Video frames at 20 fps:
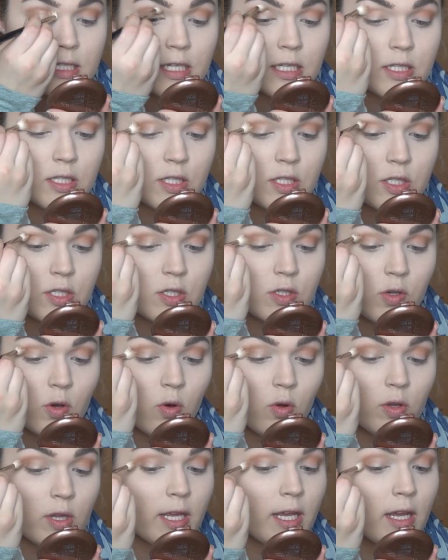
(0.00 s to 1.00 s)

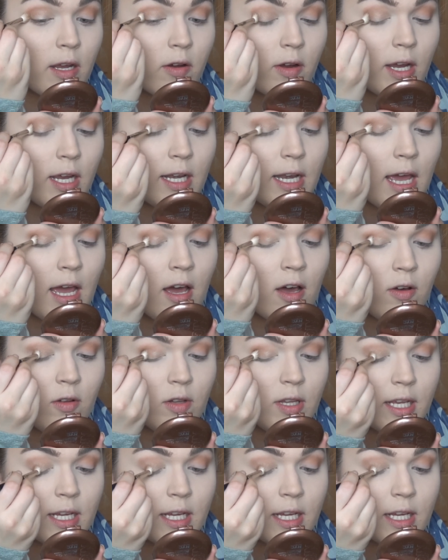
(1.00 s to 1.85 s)
consoling right now.